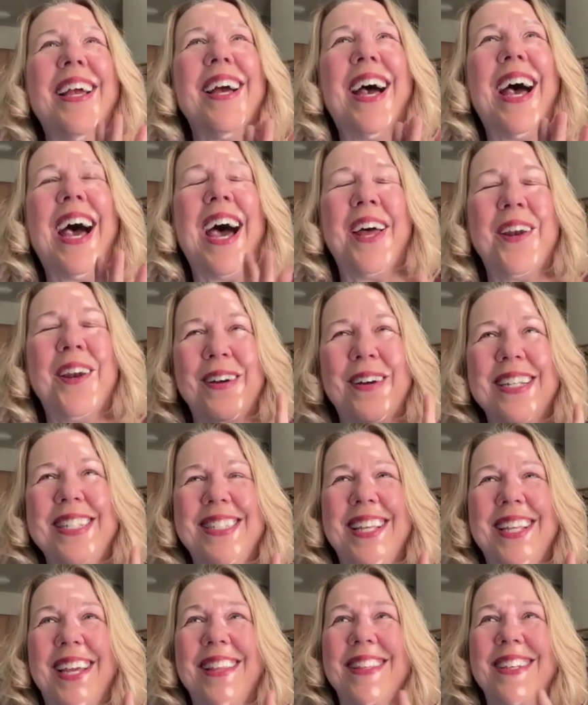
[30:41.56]
How do I
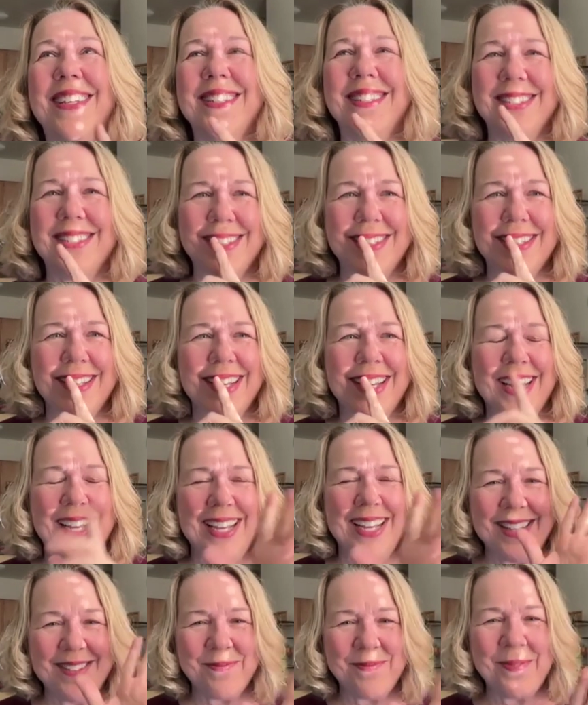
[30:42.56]
say this?
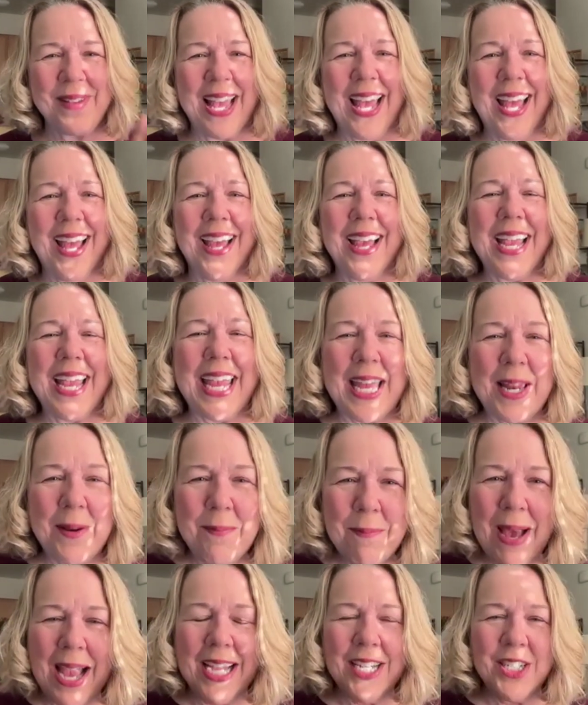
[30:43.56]

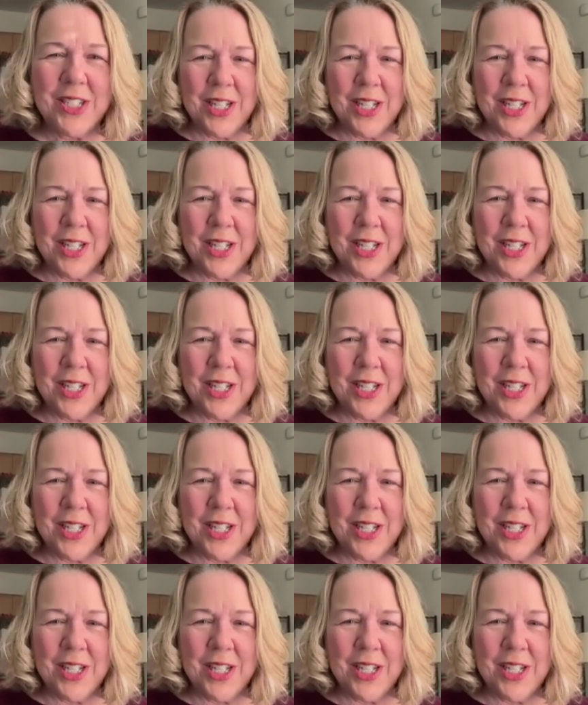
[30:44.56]
In my